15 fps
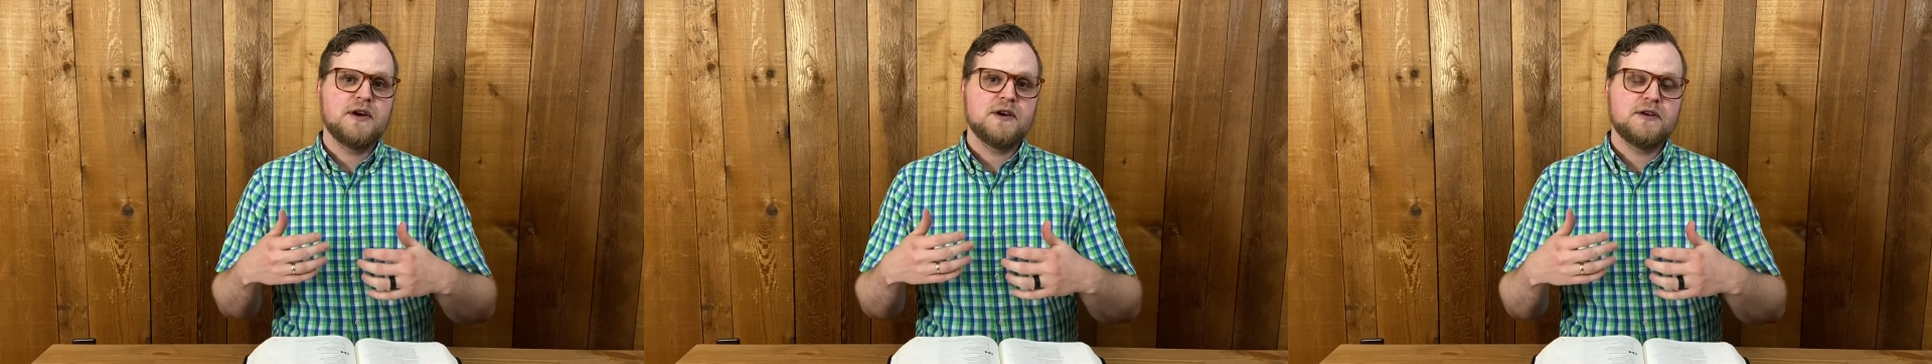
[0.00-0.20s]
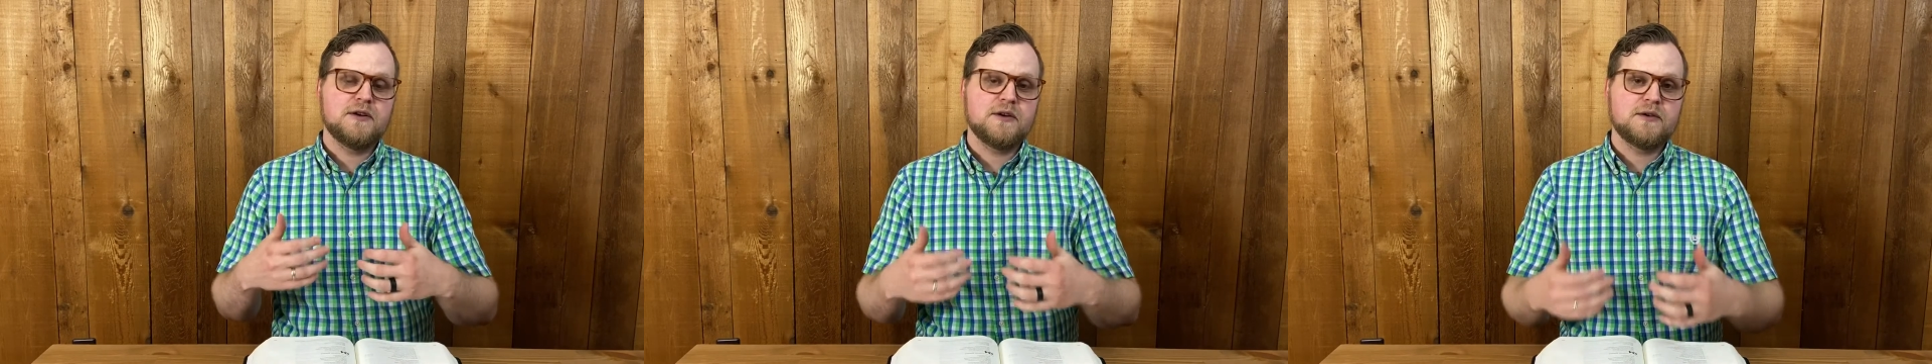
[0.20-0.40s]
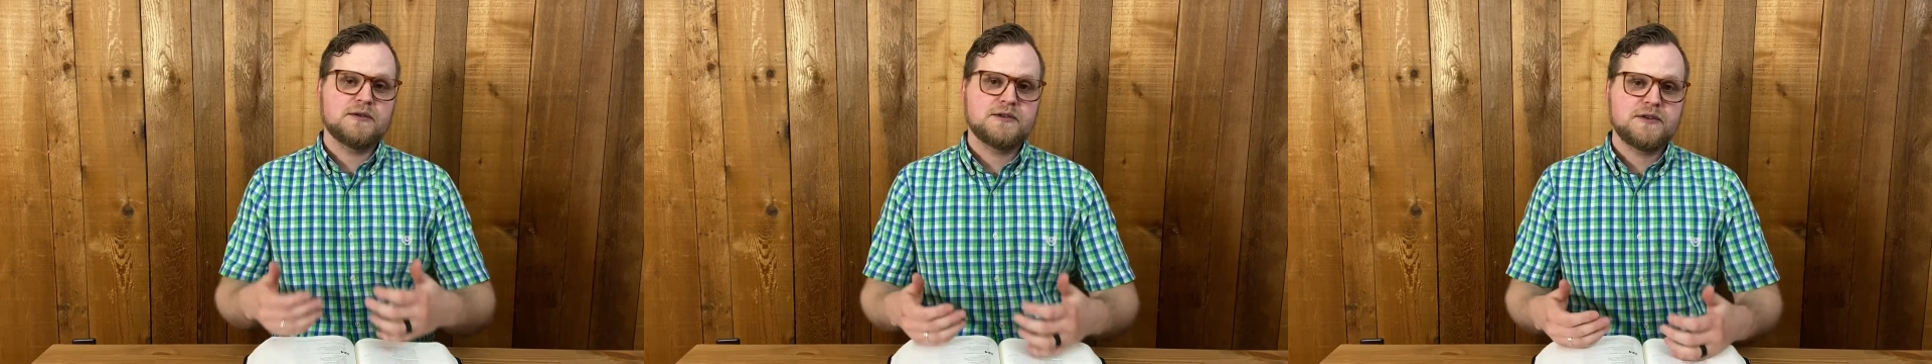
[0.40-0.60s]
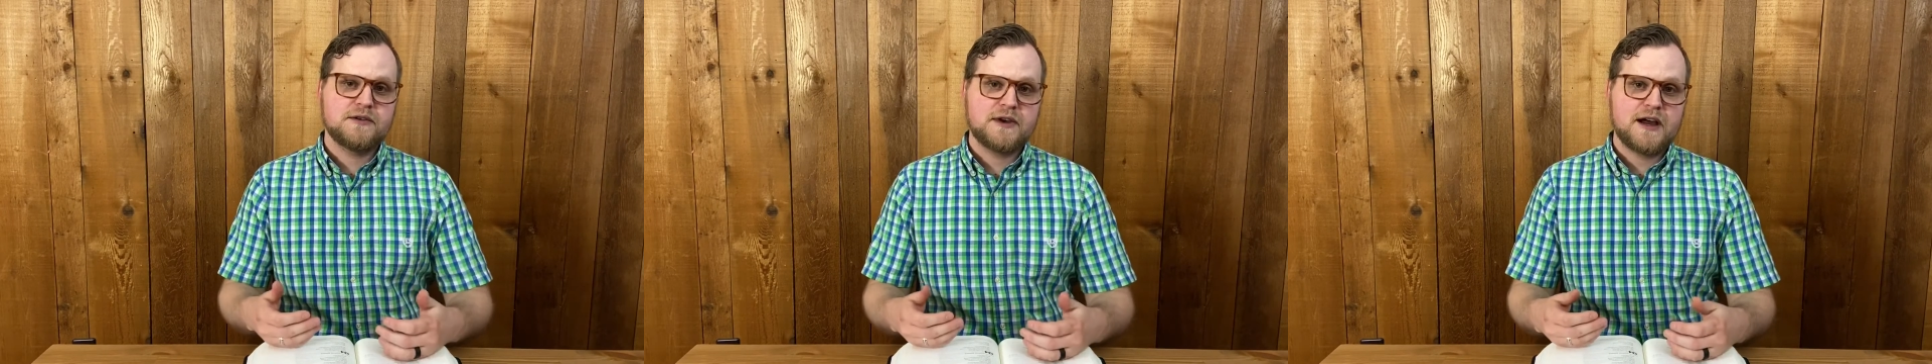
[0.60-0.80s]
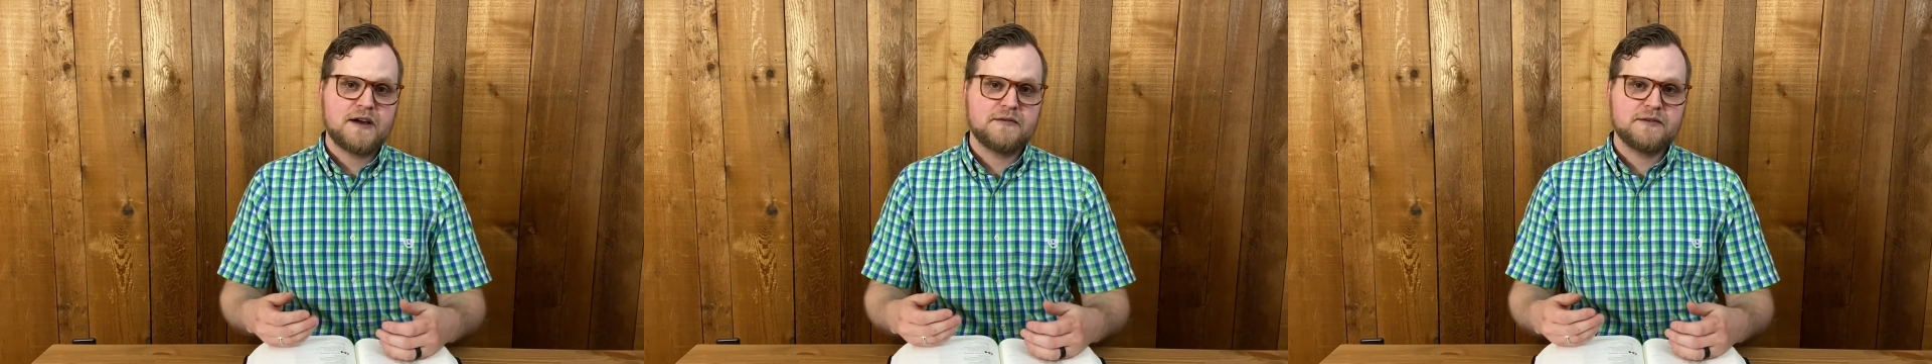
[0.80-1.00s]
go to your
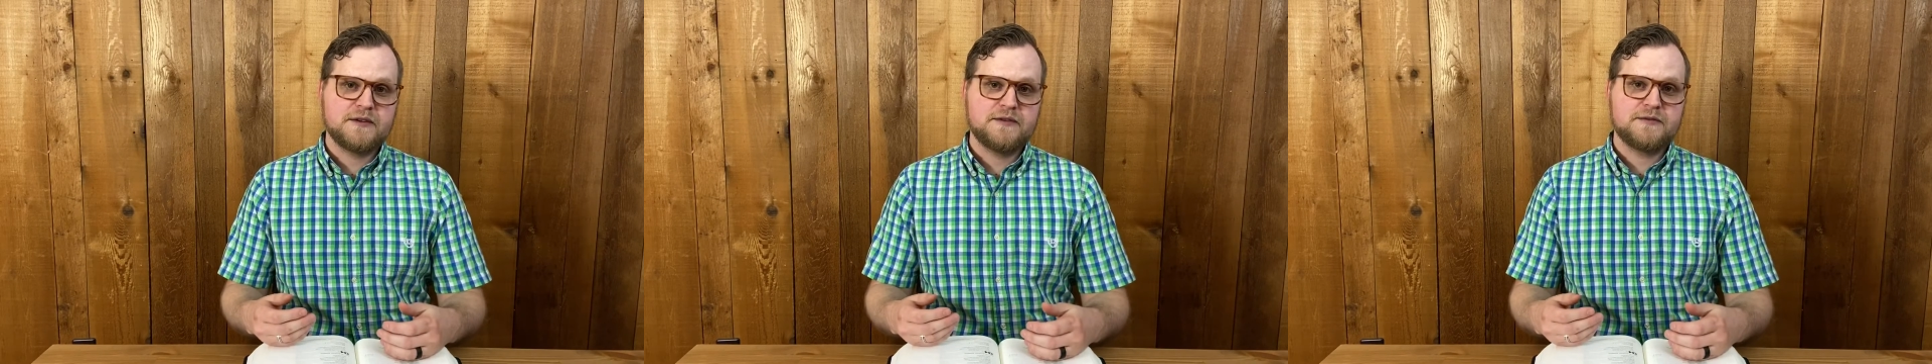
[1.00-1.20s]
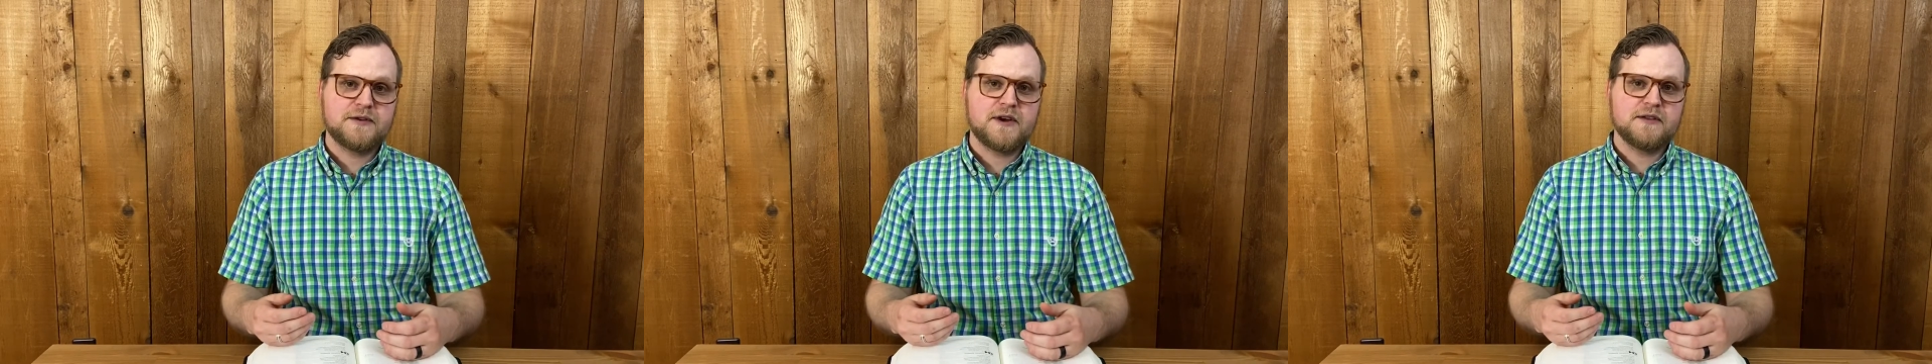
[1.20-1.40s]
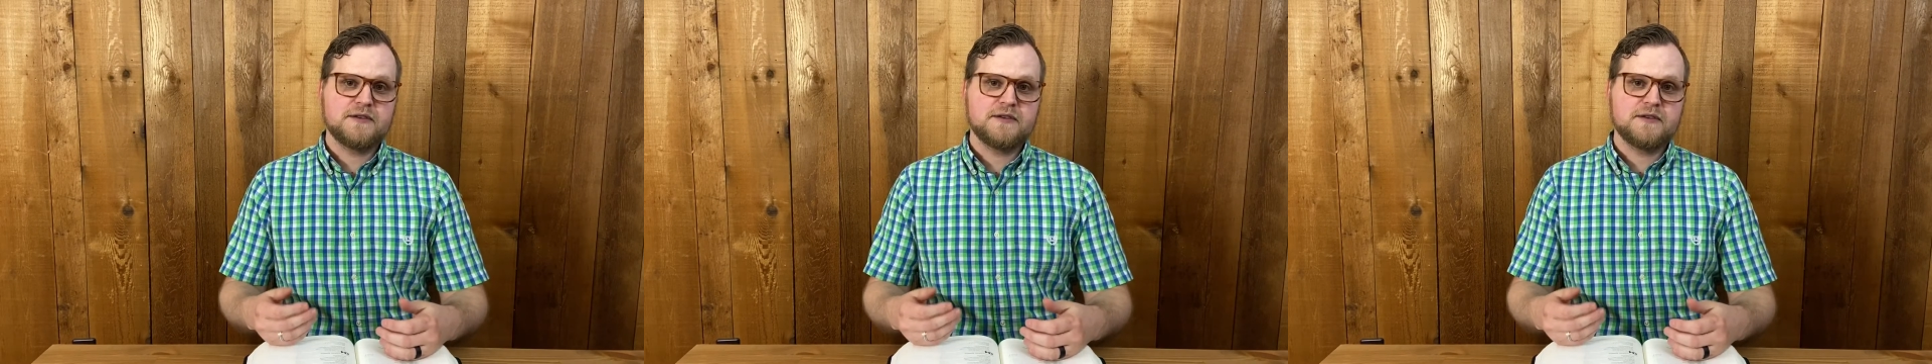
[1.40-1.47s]
Heavenly Father